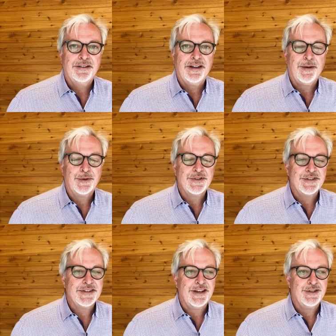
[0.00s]

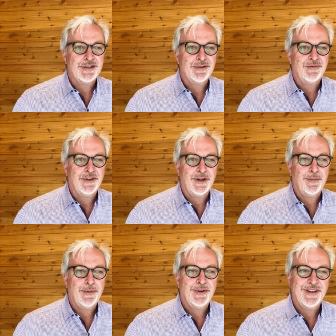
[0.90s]
Hamilton says to
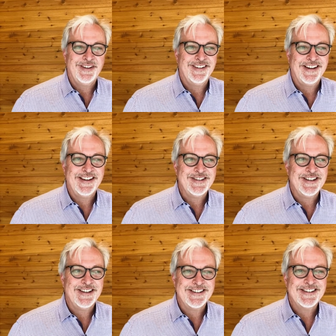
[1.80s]
Philip, God
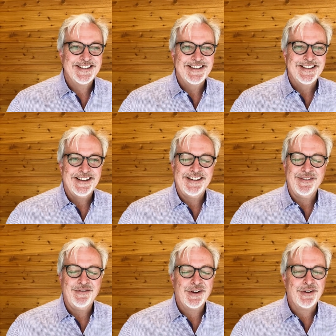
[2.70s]
says, in
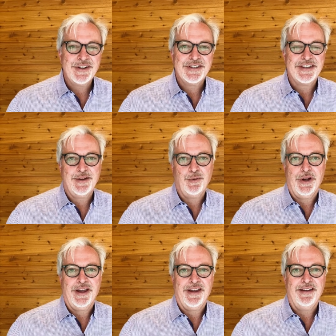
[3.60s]
the very same
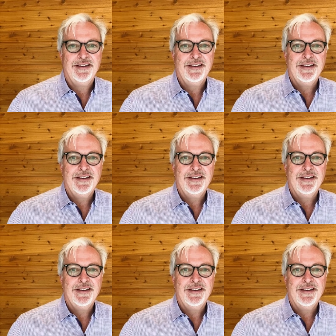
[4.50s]
way,